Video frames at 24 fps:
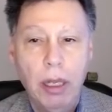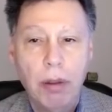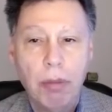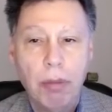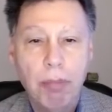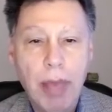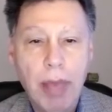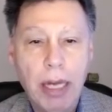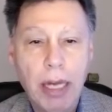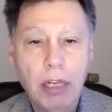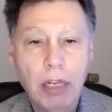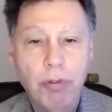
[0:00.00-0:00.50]

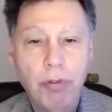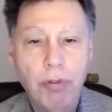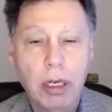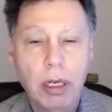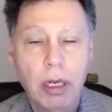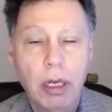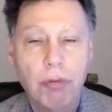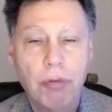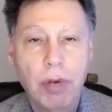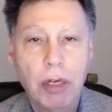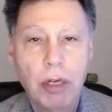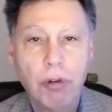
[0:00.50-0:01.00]

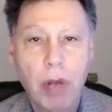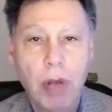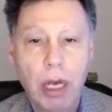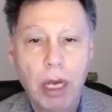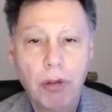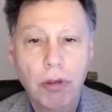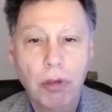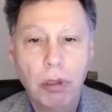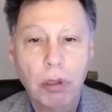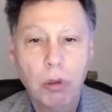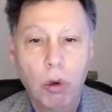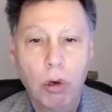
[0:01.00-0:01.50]
benefit of
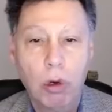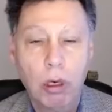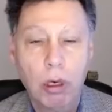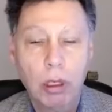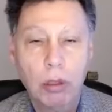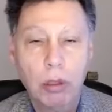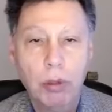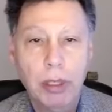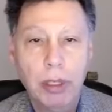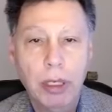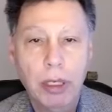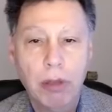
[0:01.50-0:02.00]

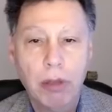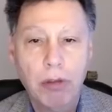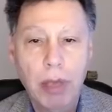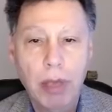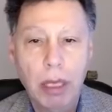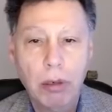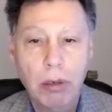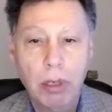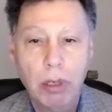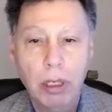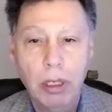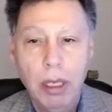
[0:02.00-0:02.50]
hydroxychloroquine,
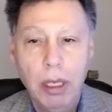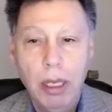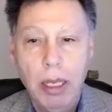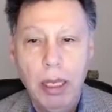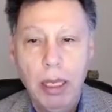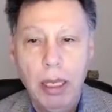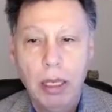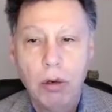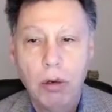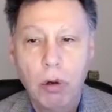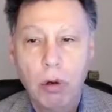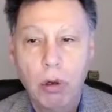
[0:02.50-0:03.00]
etc.,
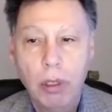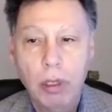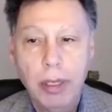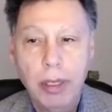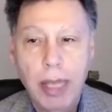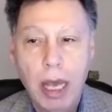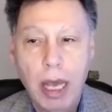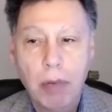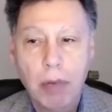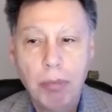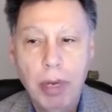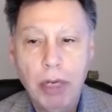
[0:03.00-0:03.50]
in early
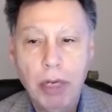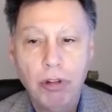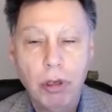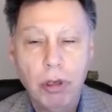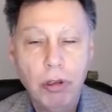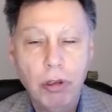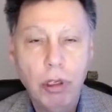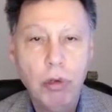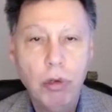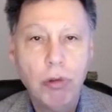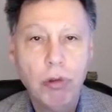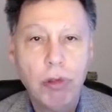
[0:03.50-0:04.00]

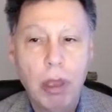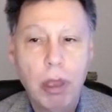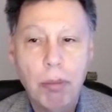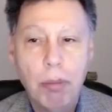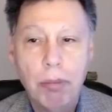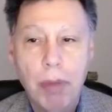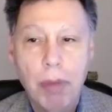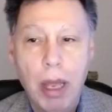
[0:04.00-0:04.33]
outpatient use.